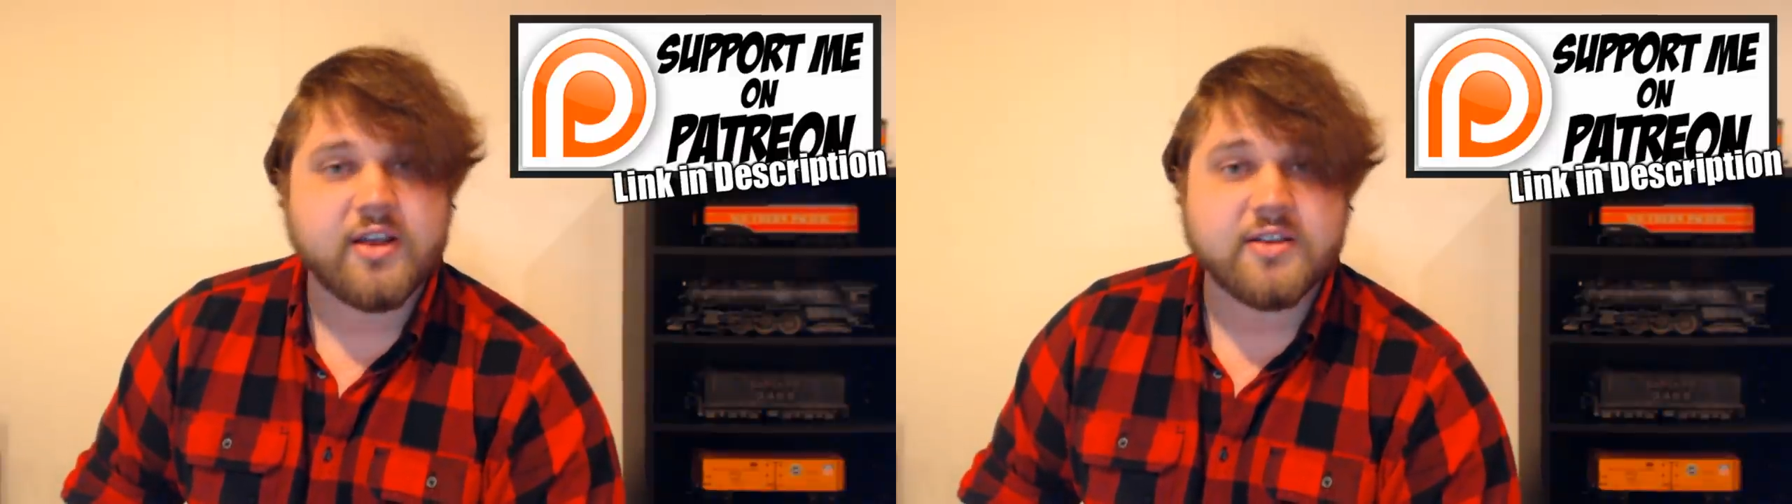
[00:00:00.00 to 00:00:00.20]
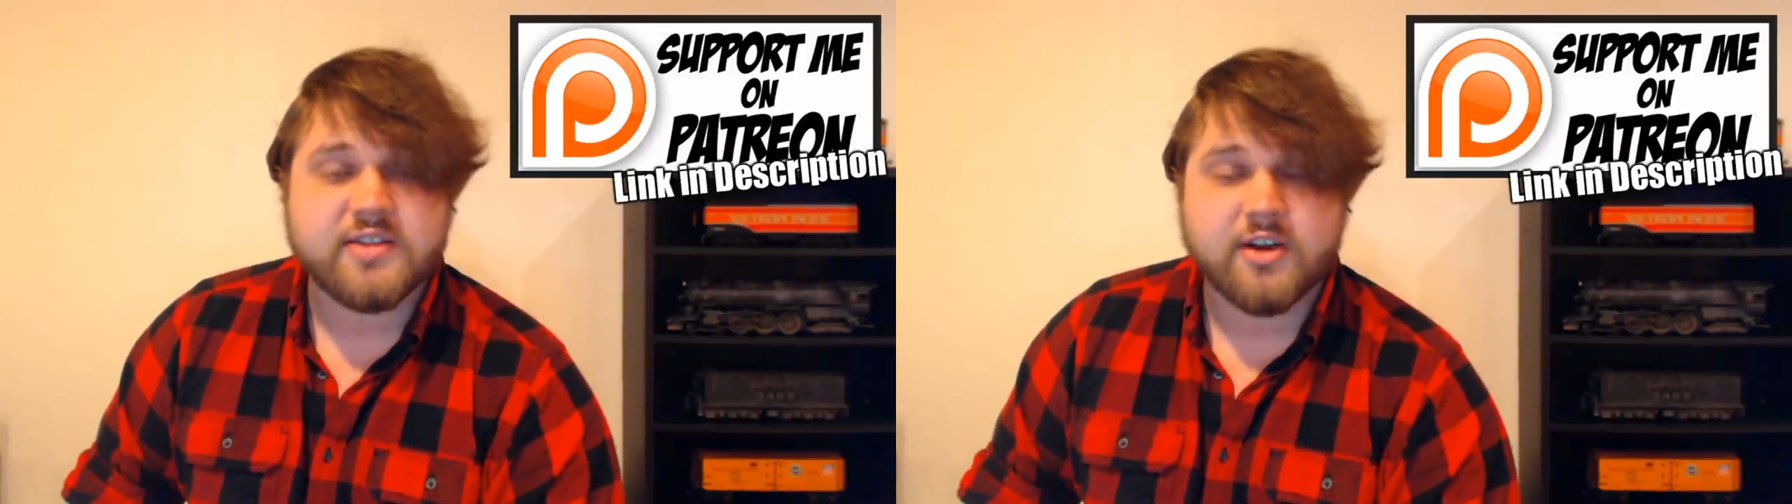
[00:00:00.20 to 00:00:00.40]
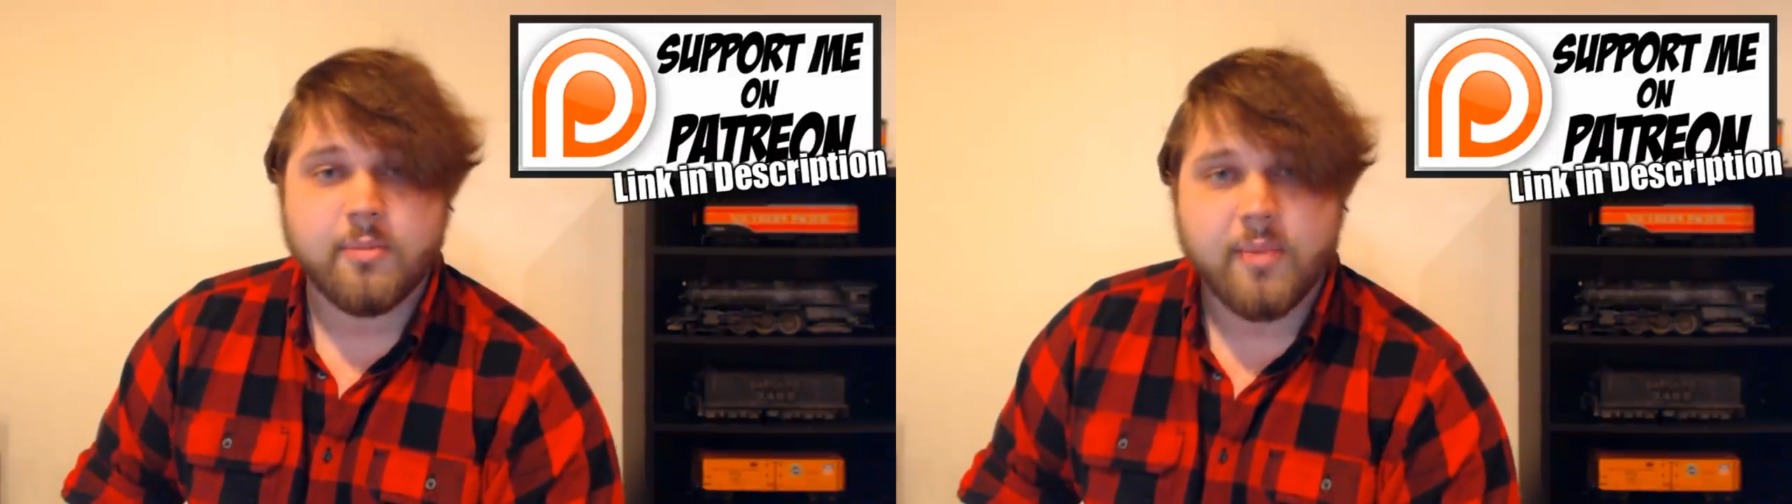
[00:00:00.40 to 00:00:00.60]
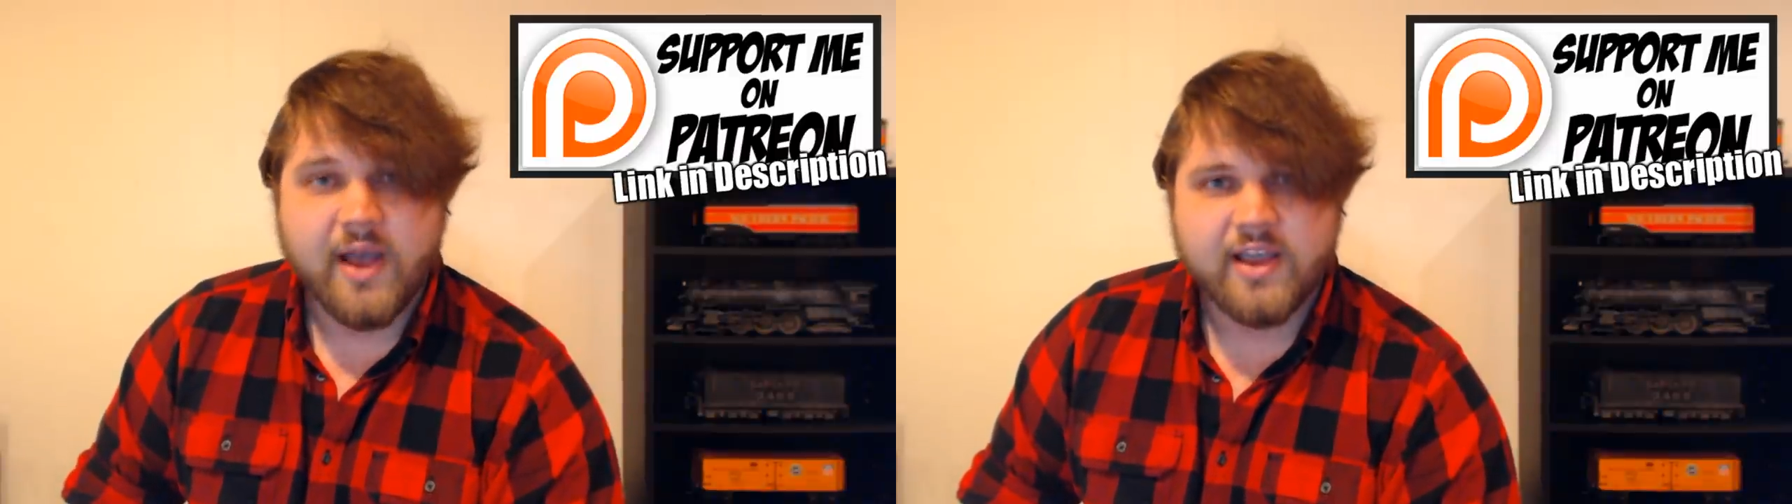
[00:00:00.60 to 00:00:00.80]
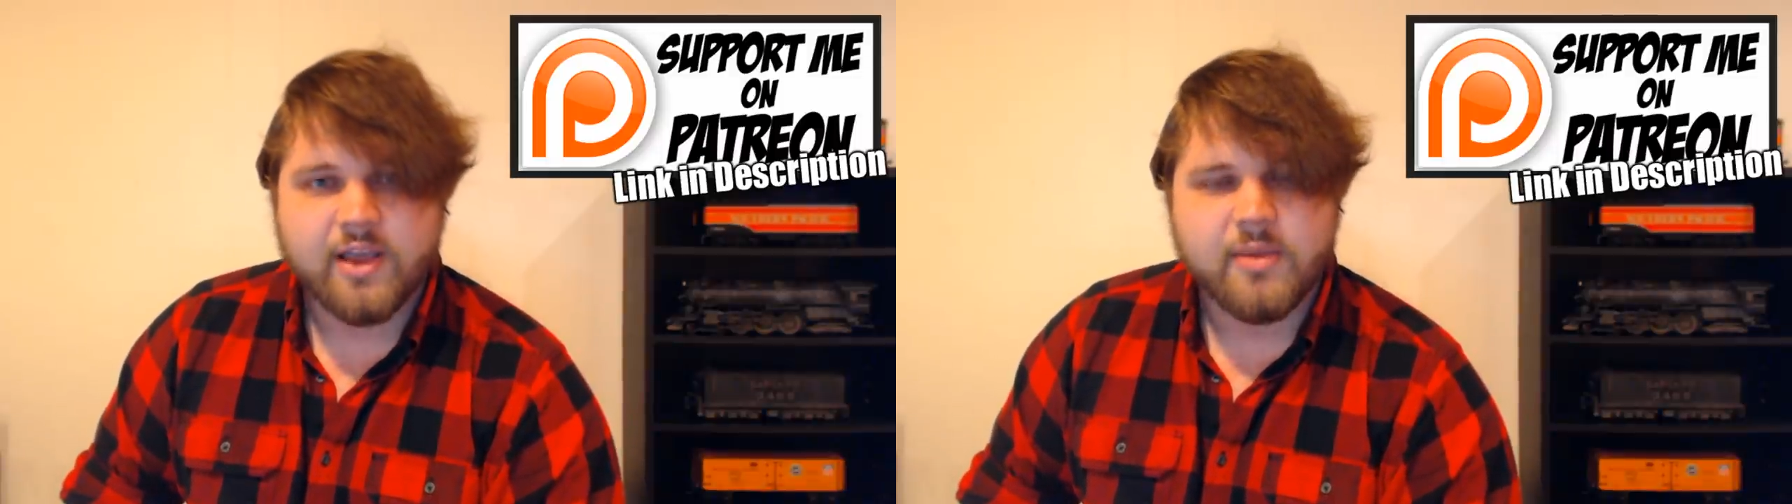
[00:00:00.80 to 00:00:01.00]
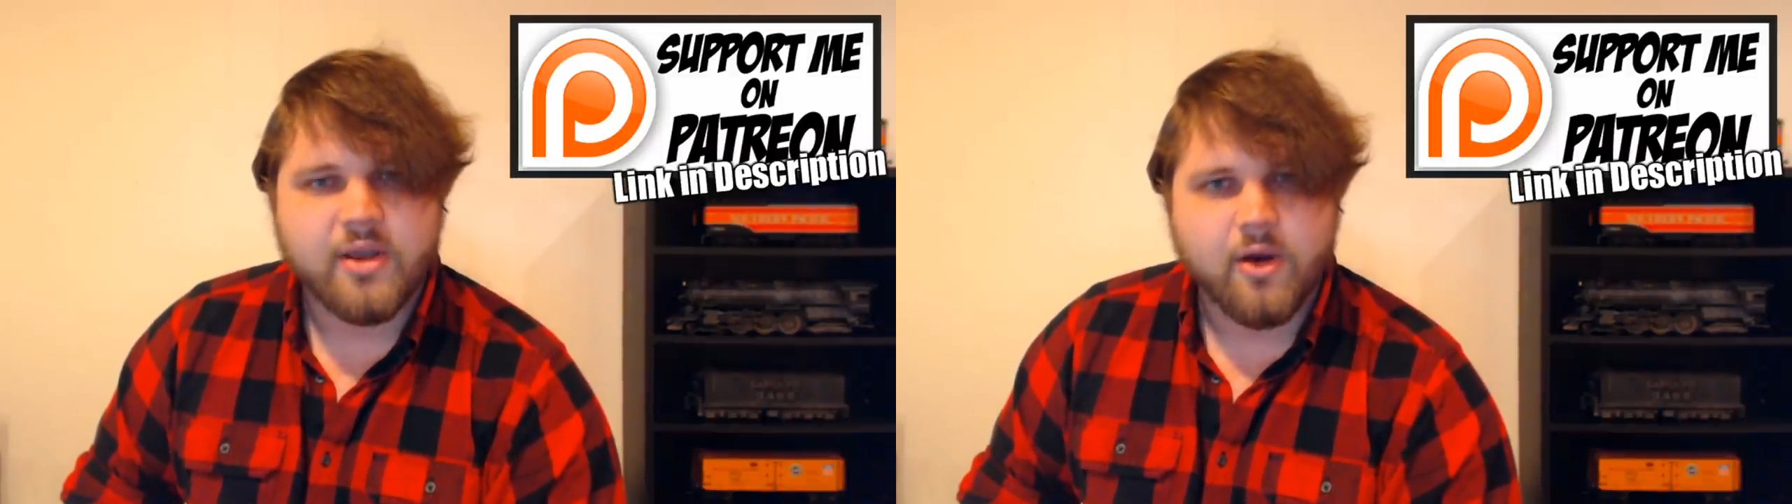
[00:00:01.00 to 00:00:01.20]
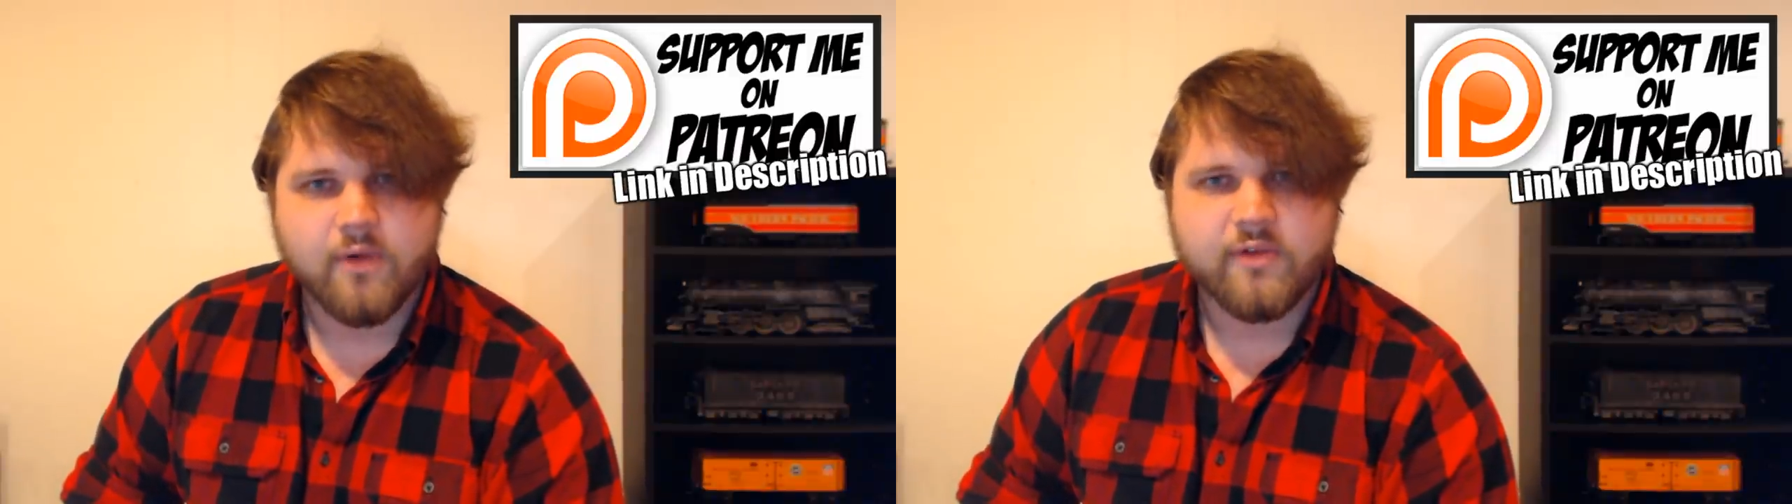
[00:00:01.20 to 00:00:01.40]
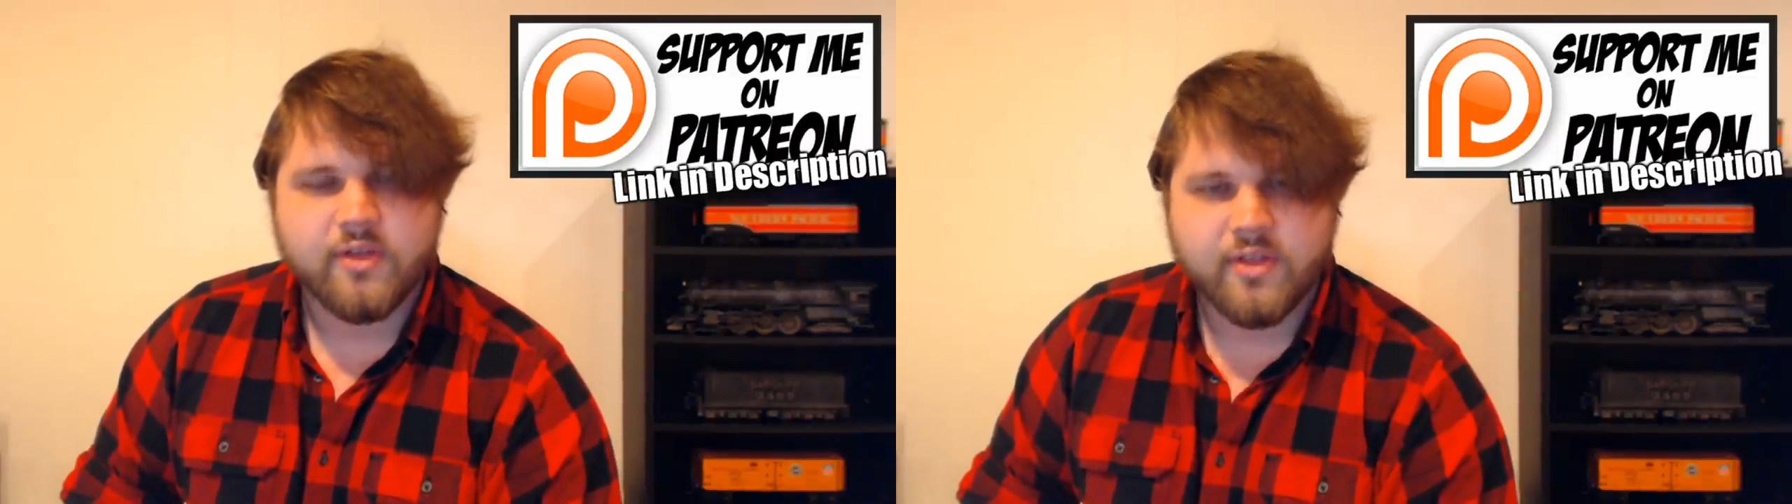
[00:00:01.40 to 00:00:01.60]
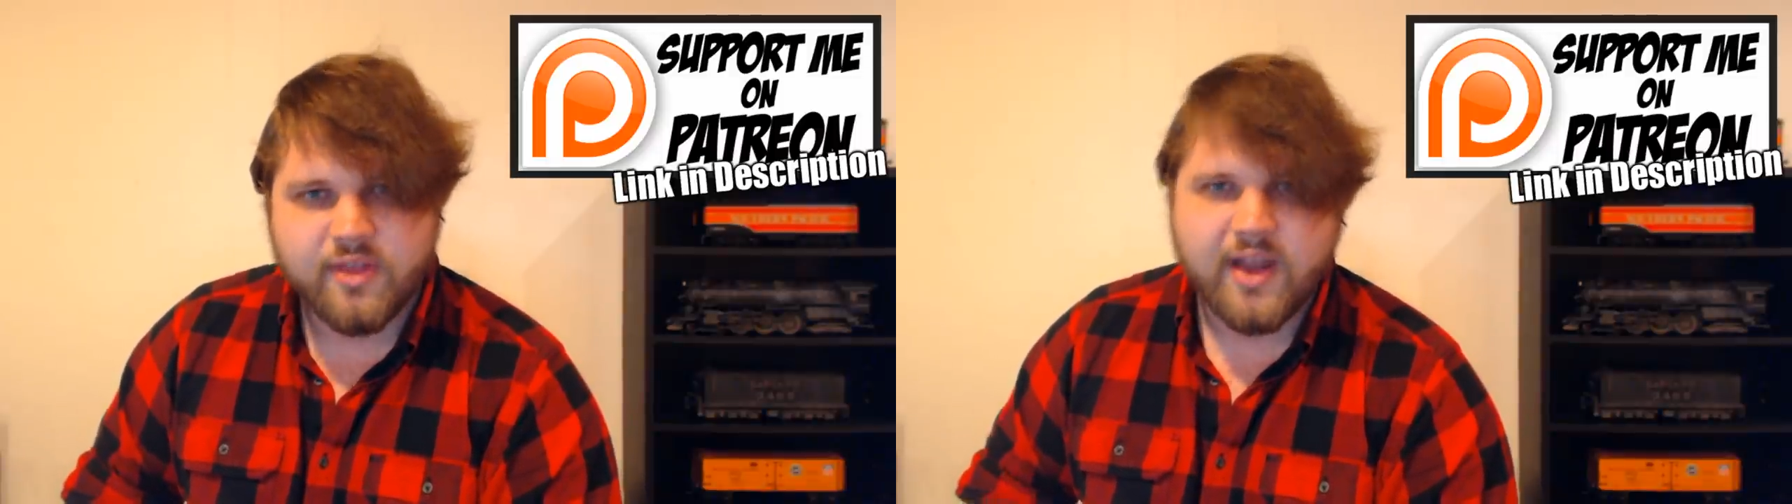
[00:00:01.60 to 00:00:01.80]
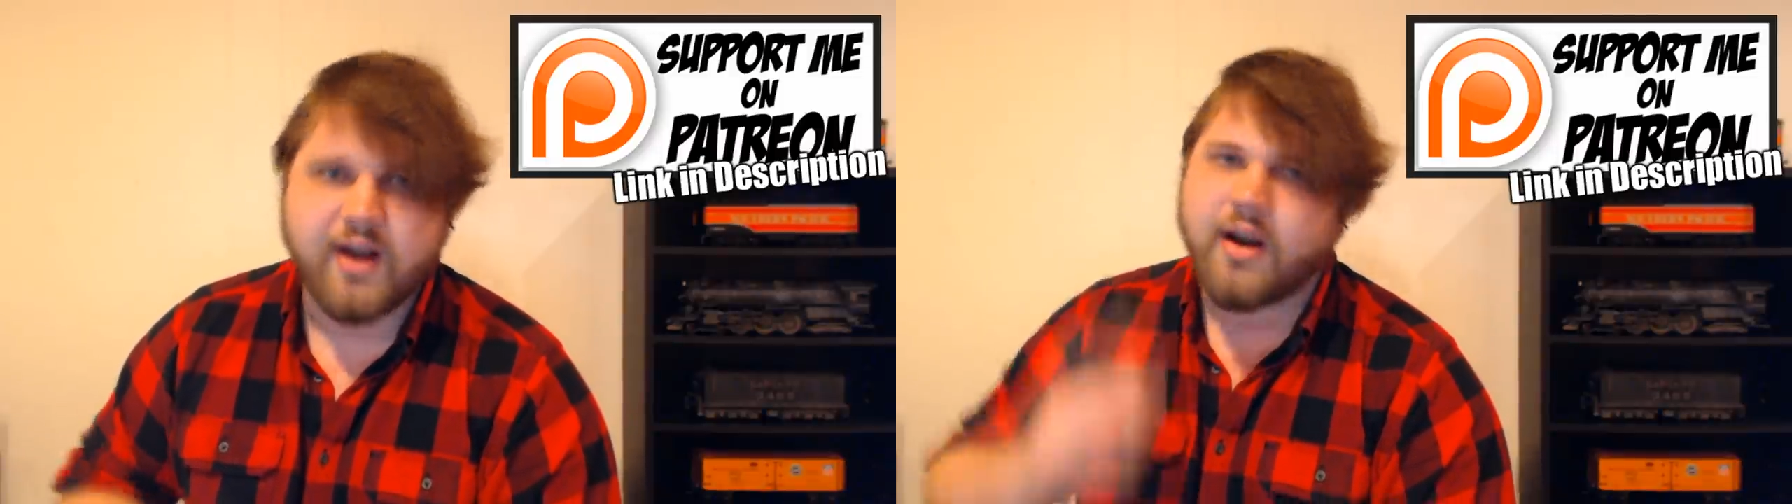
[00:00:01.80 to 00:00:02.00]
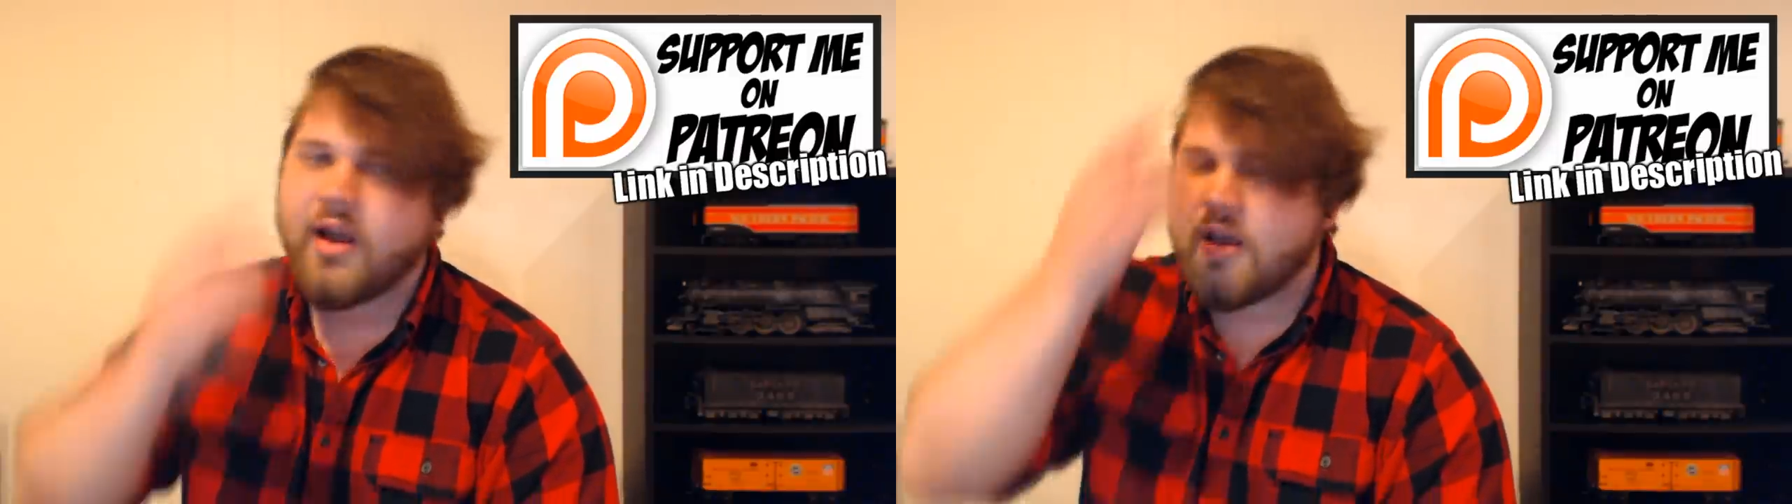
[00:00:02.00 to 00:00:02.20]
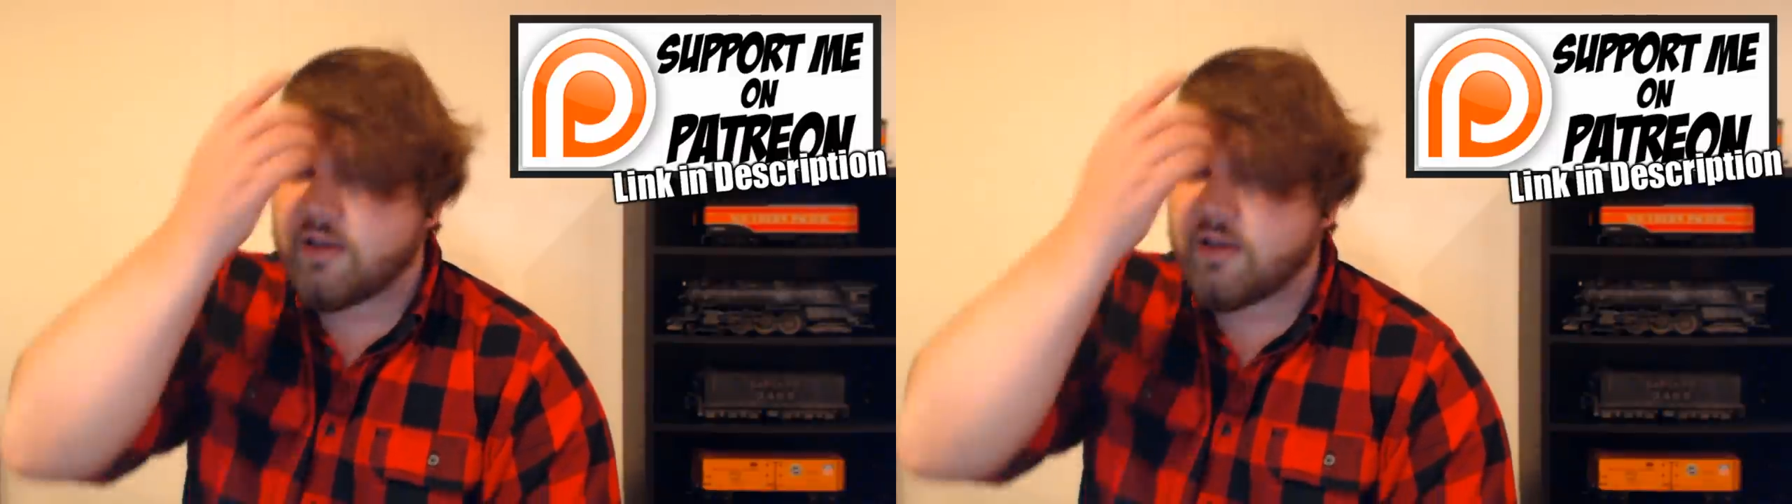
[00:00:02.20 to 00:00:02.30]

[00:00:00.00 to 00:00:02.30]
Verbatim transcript: and consider backing me over there